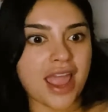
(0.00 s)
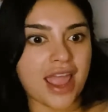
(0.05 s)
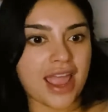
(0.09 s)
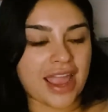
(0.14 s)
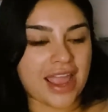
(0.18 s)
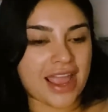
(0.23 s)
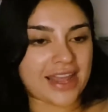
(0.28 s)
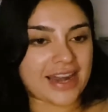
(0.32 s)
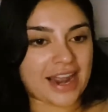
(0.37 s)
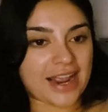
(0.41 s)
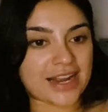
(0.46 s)

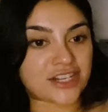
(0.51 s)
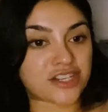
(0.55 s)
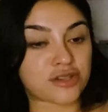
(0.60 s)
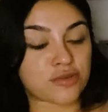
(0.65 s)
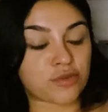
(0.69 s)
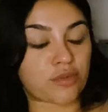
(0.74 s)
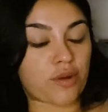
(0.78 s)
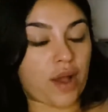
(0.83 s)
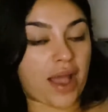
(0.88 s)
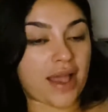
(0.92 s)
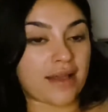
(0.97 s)
And
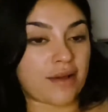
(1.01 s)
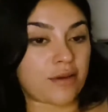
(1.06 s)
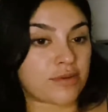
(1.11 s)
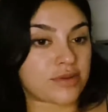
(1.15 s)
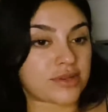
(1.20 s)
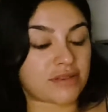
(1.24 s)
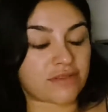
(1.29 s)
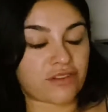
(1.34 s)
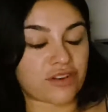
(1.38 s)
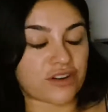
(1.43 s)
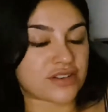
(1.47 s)
it
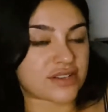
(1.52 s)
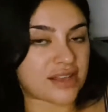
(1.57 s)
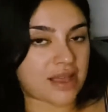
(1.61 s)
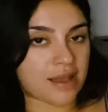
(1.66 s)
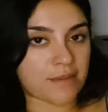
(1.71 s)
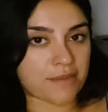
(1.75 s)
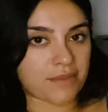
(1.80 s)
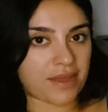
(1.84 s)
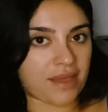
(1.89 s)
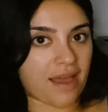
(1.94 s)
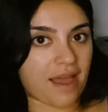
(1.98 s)
was the first
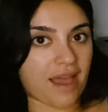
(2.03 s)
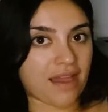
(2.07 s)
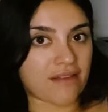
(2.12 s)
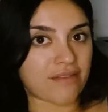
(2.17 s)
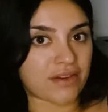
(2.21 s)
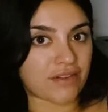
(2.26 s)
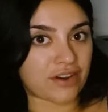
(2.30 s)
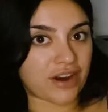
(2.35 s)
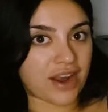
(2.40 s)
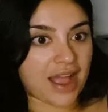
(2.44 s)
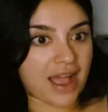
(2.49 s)
time that I've
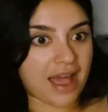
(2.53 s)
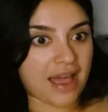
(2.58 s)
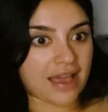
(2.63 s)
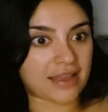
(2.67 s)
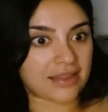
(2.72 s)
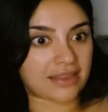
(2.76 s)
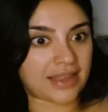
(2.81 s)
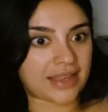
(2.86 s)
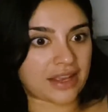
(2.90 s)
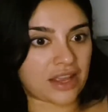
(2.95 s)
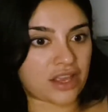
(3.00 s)
ever
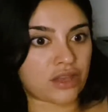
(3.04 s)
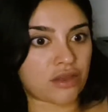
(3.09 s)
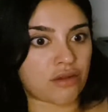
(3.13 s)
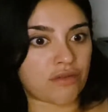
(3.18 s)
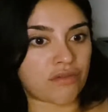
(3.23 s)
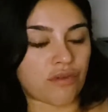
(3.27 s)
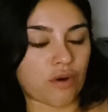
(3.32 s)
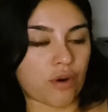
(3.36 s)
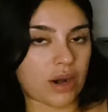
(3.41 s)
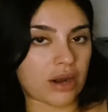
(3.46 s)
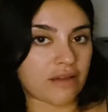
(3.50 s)
had a
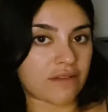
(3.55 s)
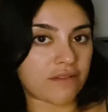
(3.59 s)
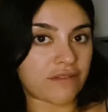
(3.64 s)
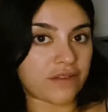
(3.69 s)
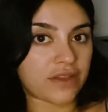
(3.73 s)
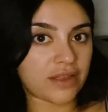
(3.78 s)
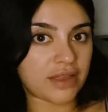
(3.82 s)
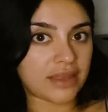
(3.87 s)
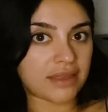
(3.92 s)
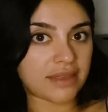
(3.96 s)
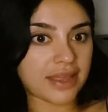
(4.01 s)
euphoric
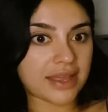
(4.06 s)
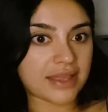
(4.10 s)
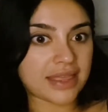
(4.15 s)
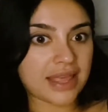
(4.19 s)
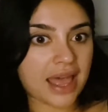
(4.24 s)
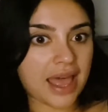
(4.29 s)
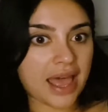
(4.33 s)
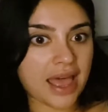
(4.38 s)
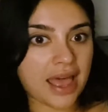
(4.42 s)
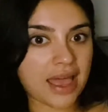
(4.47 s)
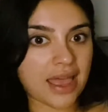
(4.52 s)
feeling like
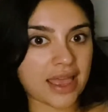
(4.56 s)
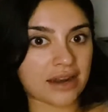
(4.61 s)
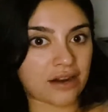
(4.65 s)
that,